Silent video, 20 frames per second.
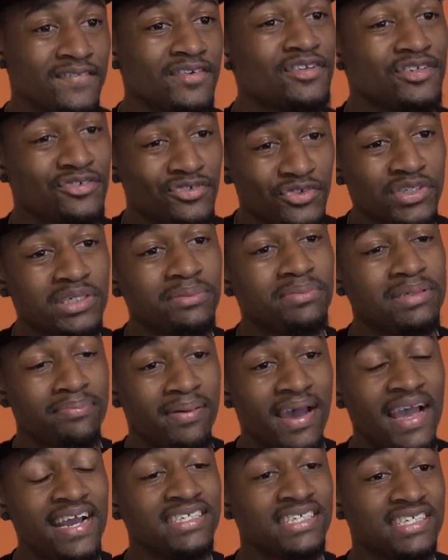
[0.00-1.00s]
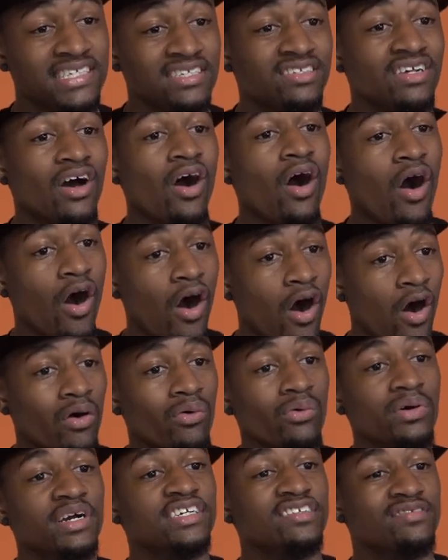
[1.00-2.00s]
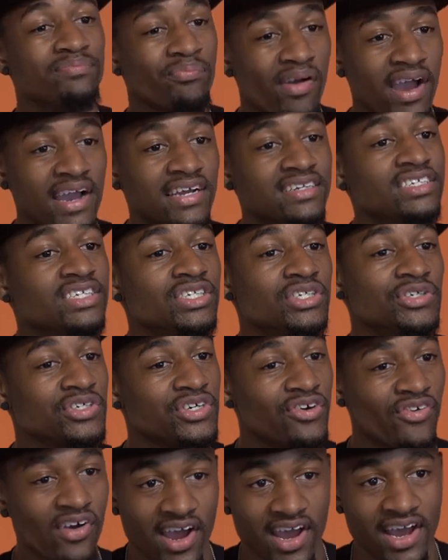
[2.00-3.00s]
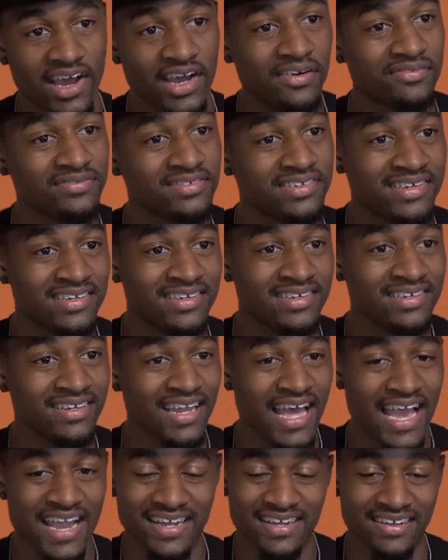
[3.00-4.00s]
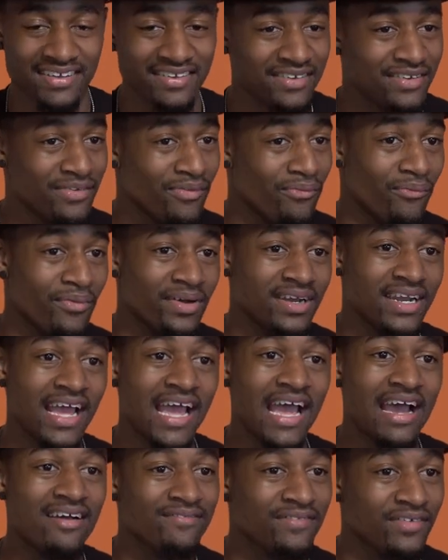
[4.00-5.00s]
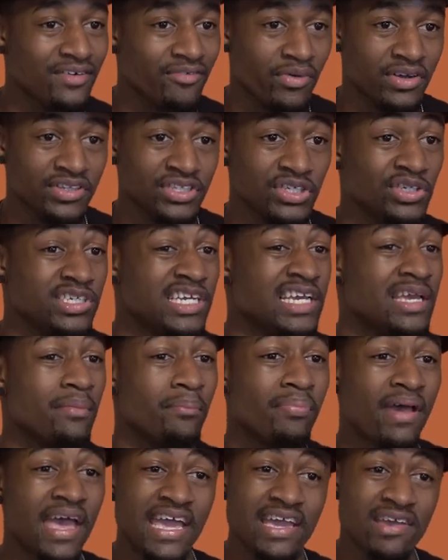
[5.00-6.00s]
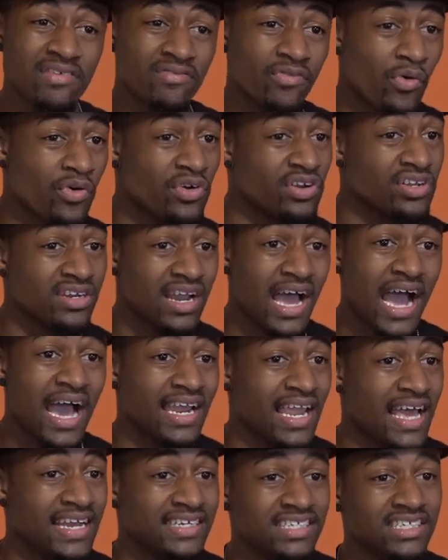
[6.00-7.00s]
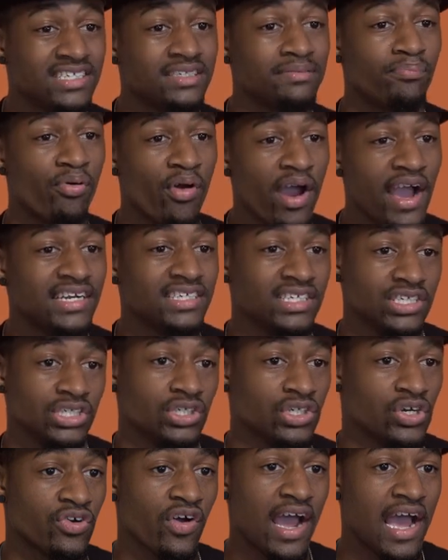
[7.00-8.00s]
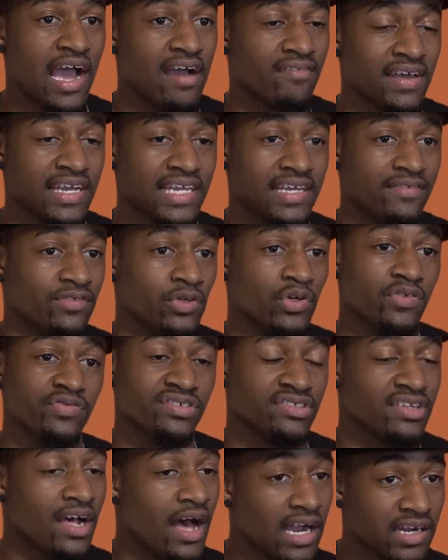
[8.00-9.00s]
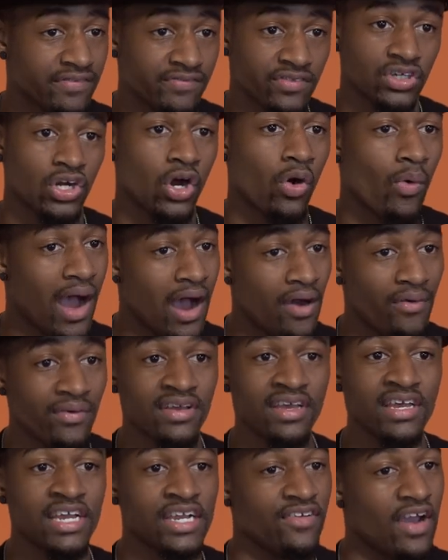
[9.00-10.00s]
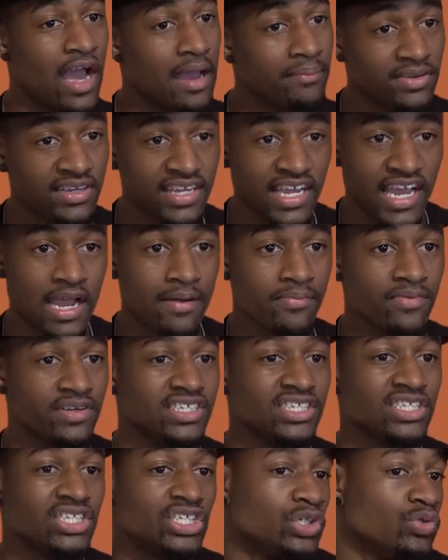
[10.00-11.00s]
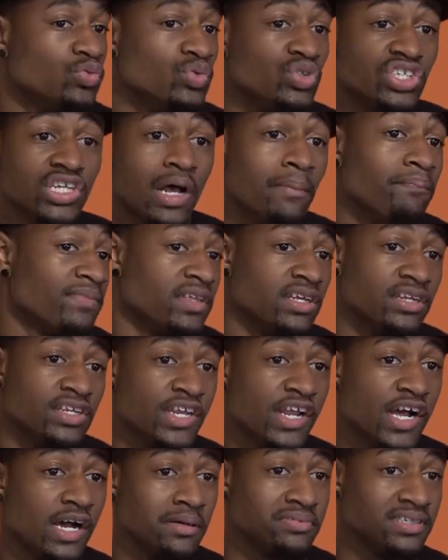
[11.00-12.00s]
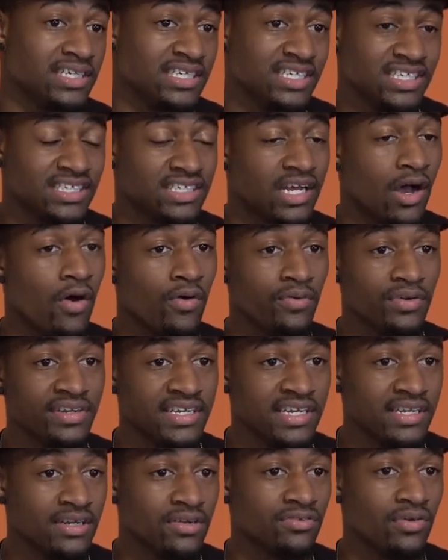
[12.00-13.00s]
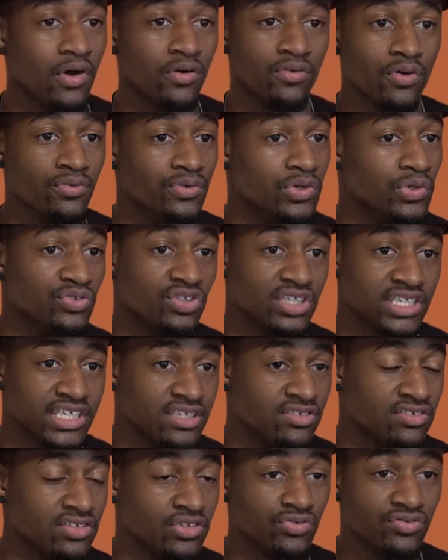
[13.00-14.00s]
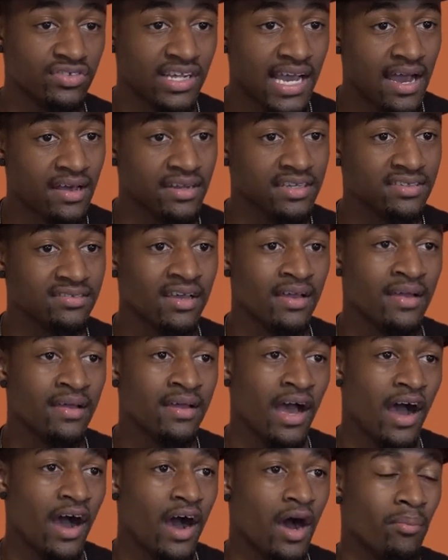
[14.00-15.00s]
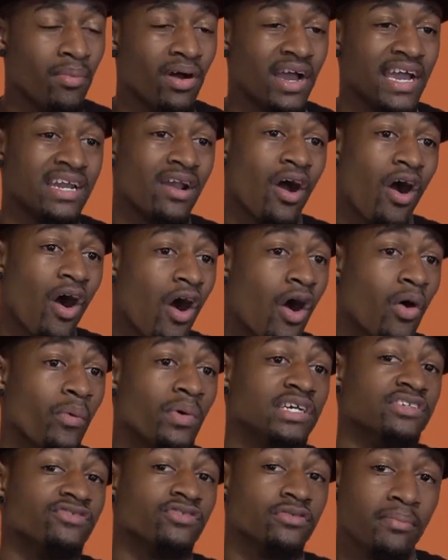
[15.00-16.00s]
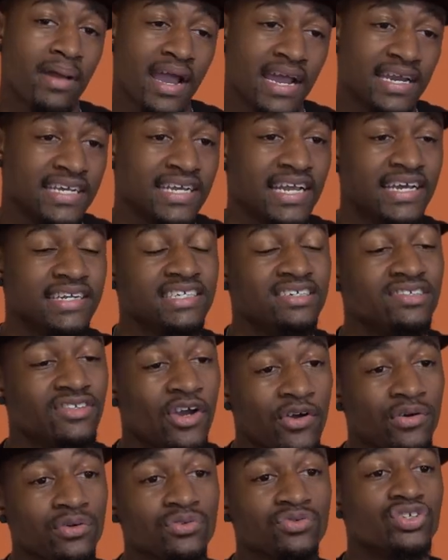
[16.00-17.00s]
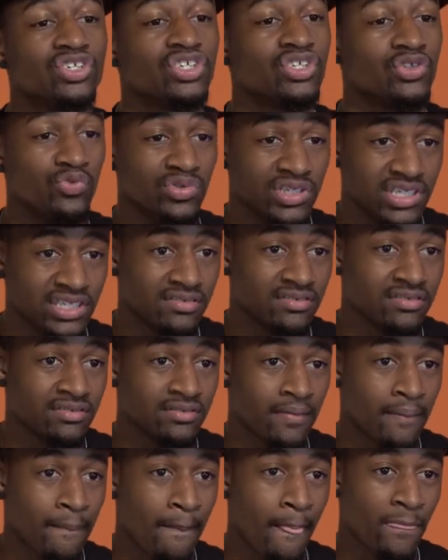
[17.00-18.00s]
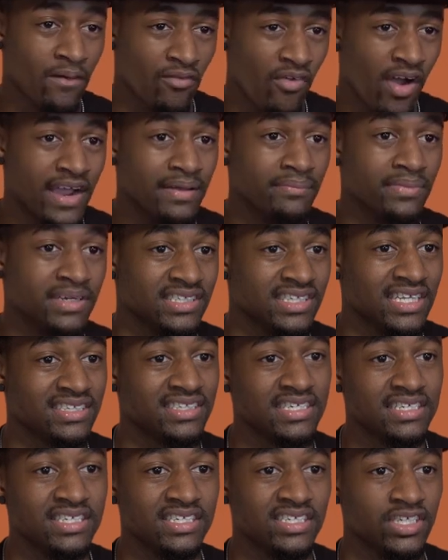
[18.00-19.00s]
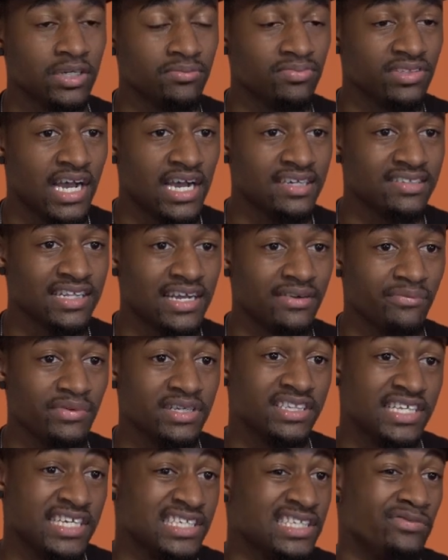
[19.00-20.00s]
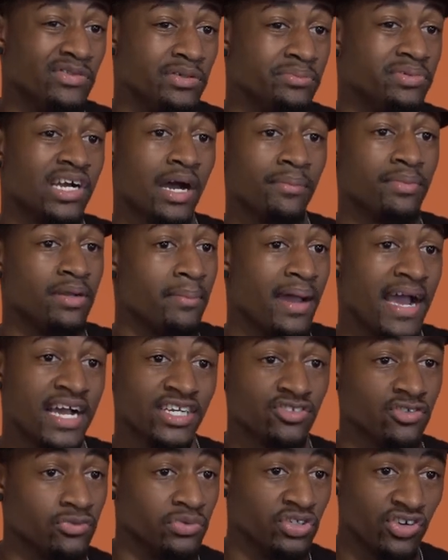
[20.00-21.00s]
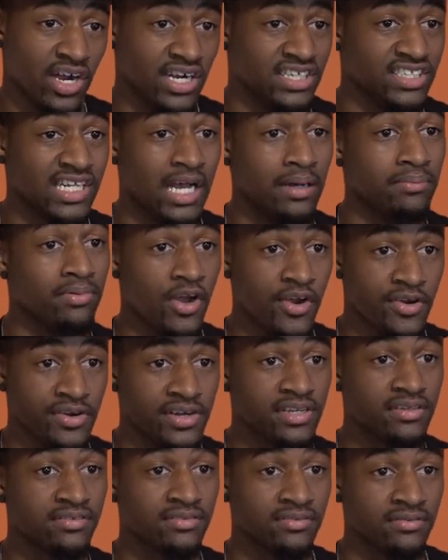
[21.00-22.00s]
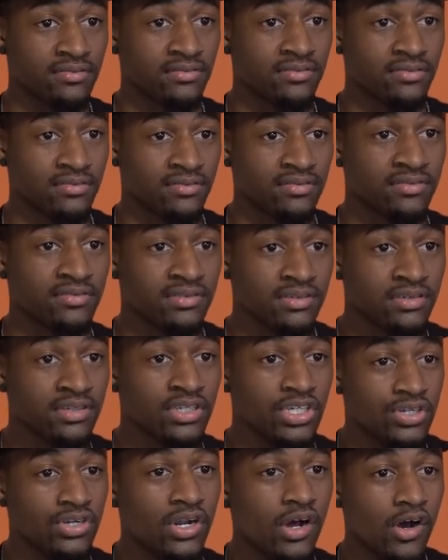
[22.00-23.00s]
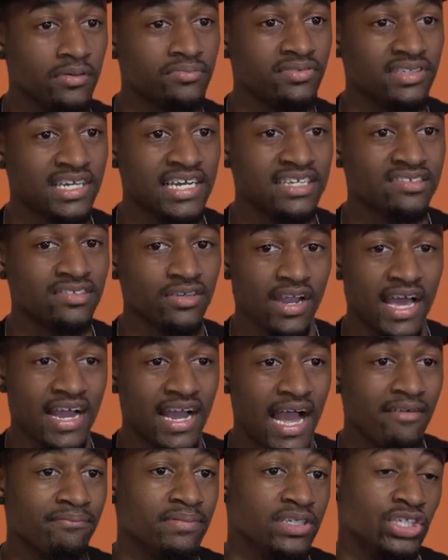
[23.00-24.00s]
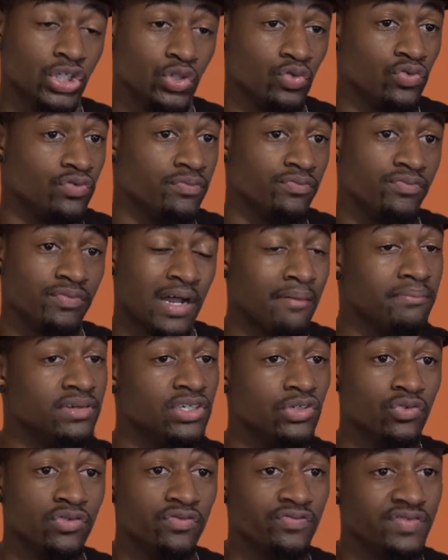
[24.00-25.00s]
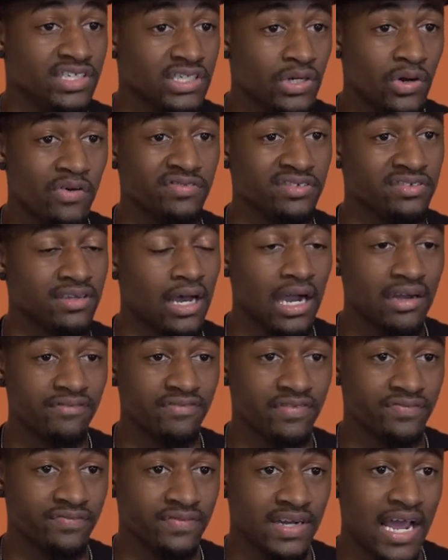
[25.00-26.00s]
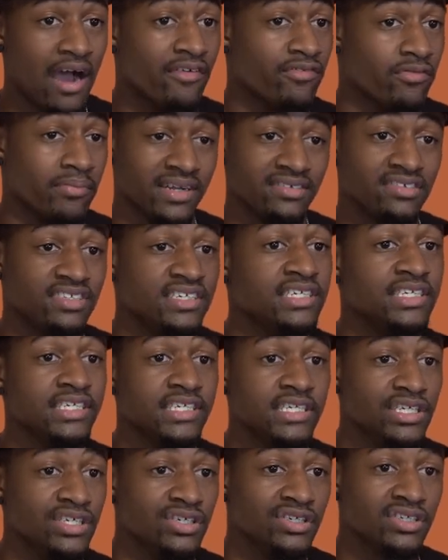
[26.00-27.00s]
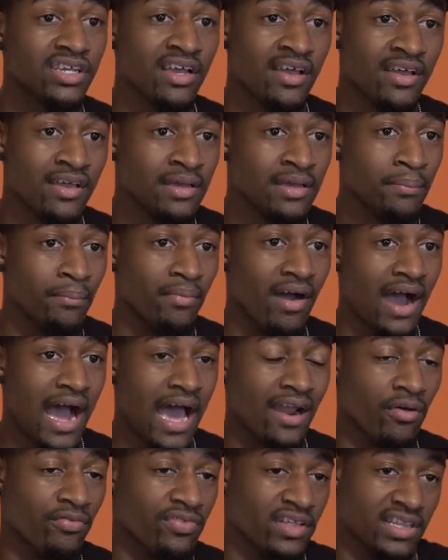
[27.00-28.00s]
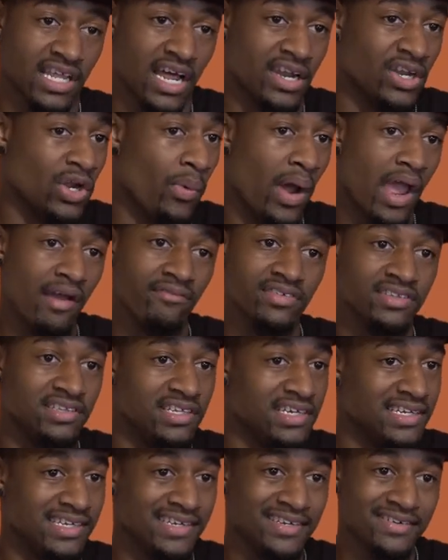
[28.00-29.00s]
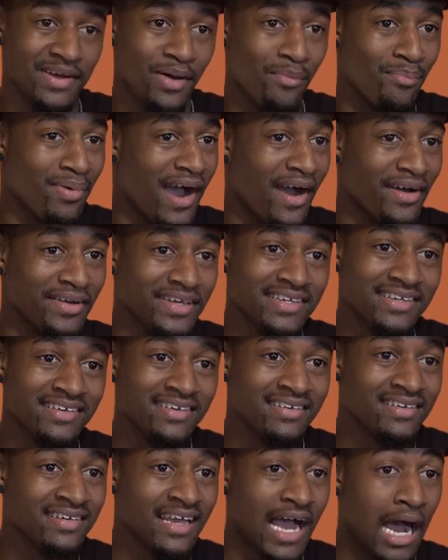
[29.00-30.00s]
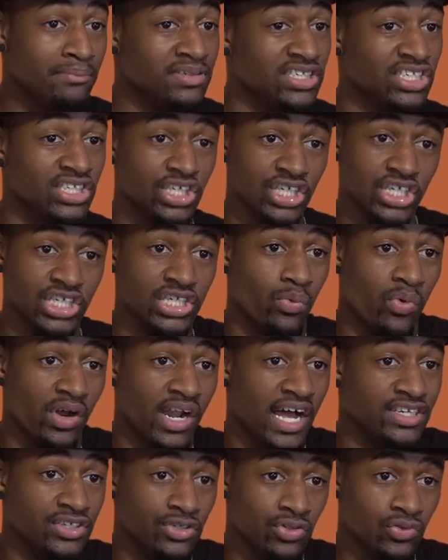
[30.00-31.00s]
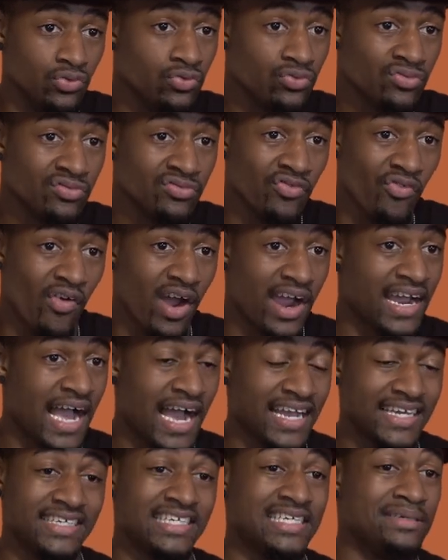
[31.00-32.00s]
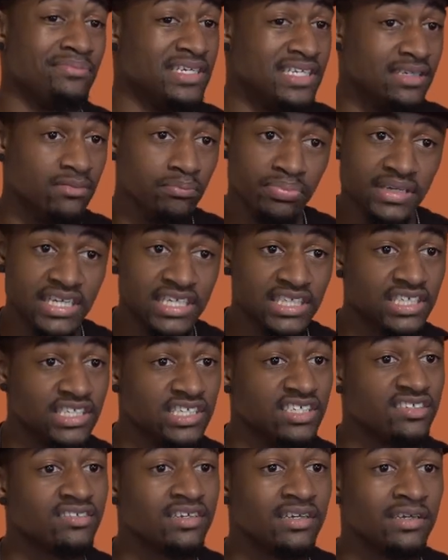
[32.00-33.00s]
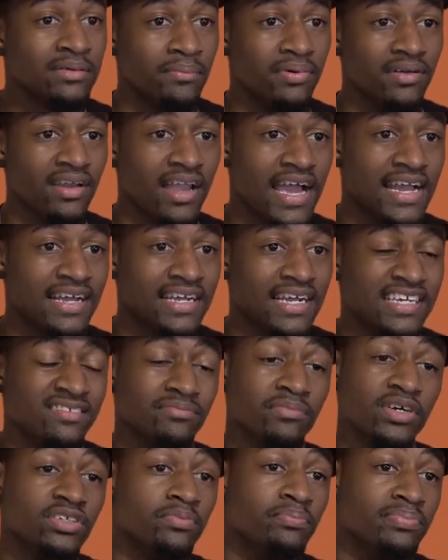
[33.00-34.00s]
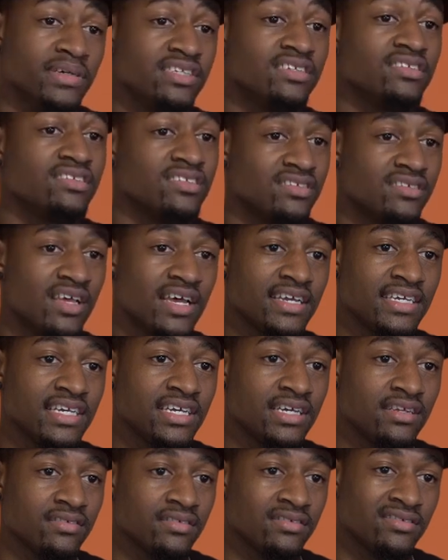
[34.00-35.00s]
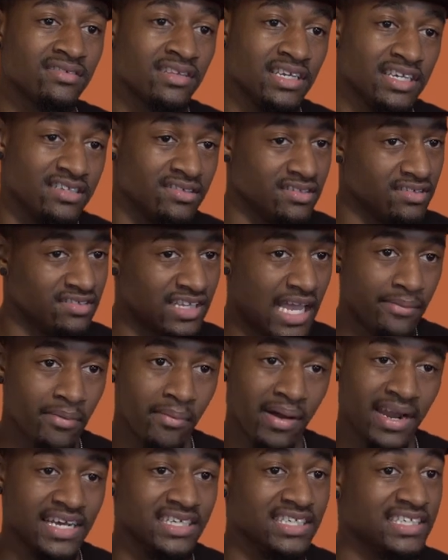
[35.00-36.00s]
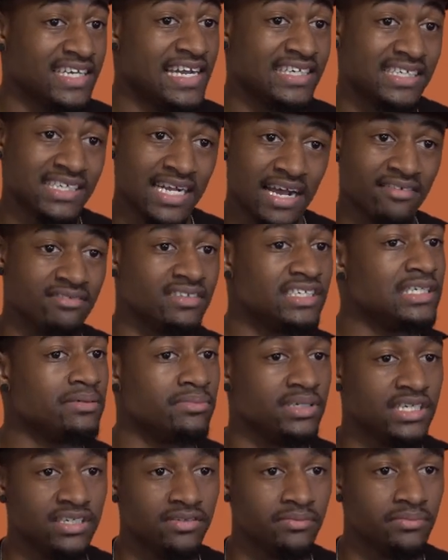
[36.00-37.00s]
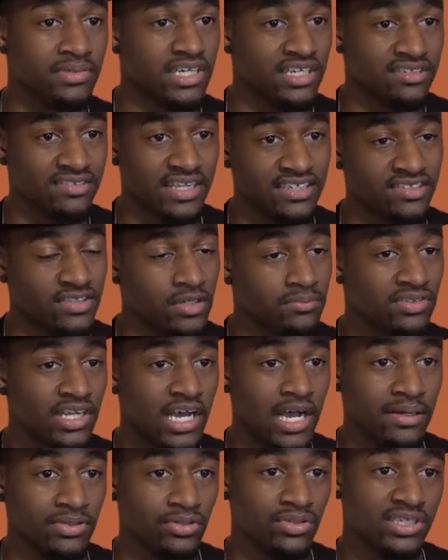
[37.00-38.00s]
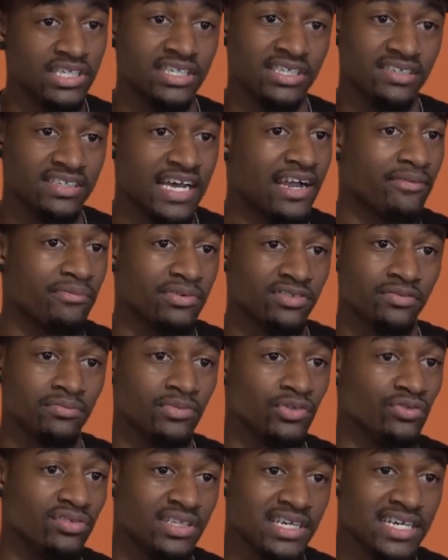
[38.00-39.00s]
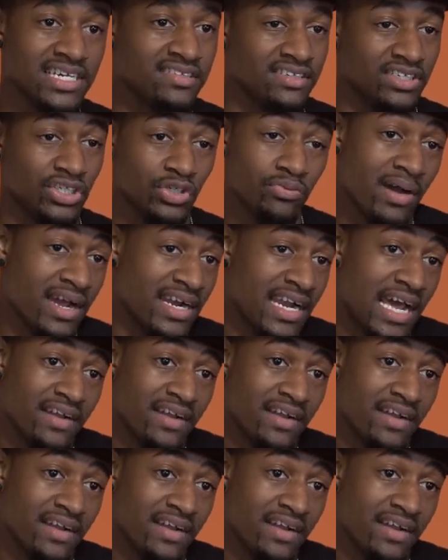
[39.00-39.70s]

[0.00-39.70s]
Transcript: to truly be patient and to always practice your craft like whenever whether you're getting paid for it or not like just practice your craft like if you're a photographer go out grab your camera just shoot something you know what i'm saying just to hone in on, on new skills and new talents um, and always remaining an eternal student, right? Because I think that sometimes like we think that we become the master and we try to stop learning. You know what I'm saying? So like I've been shooting, I've been doing video and photography from now for about 10 years, but I don't think that I know everything about it. I'm just good at what I do, right? I keep getting business, but like as much business as I get is the same amount of education I have to keep getting because like sometimes you get attacked with some new things that you might